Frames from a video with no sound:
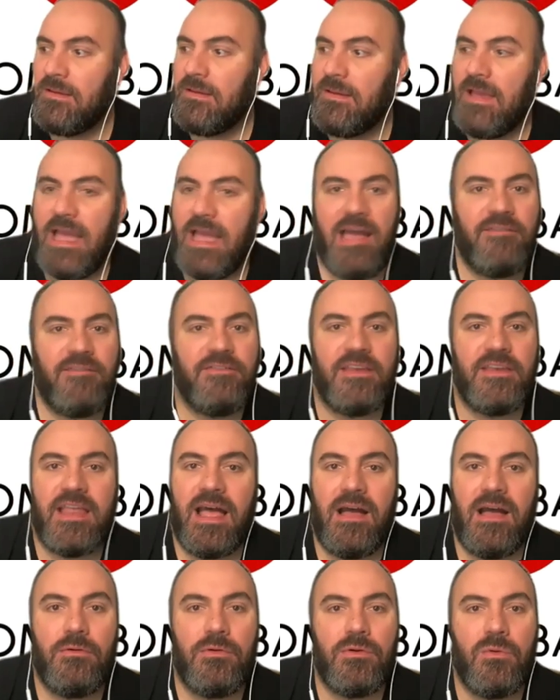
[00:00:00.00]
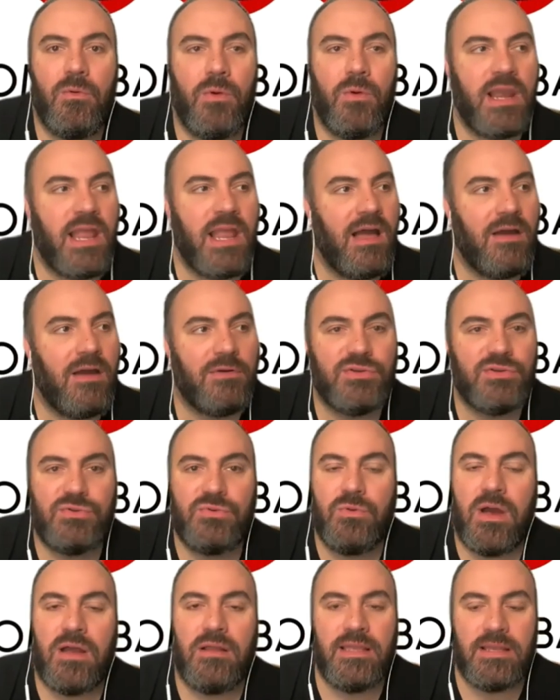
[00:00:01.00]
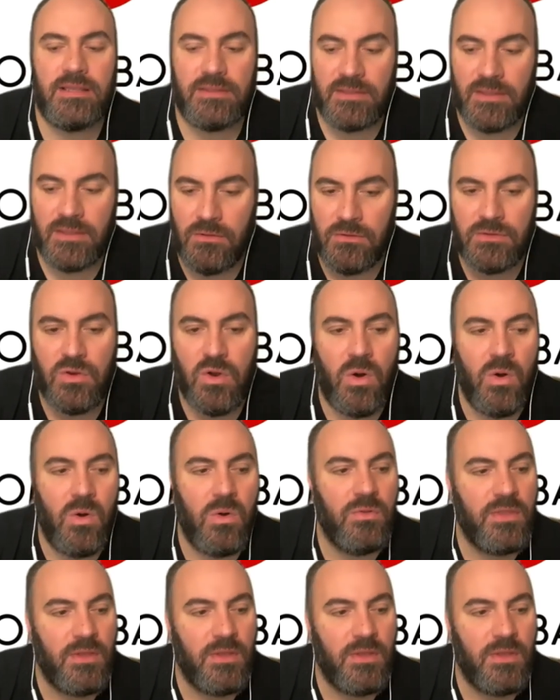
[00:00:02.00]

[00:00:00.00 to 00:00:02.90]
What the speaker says: half an hour, 1 hour, 2 hours, like they'll go,